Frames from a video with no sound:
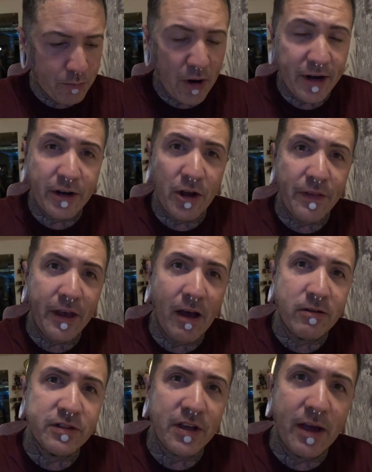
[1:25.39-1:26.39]
breaded on the
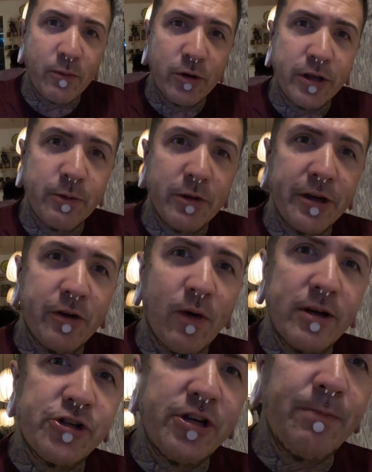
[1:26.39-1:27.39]
outside, really, really
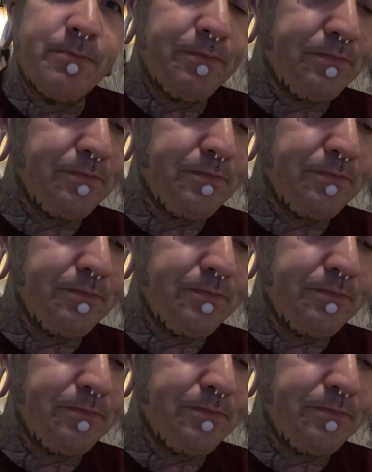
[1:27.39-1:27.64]
crunchy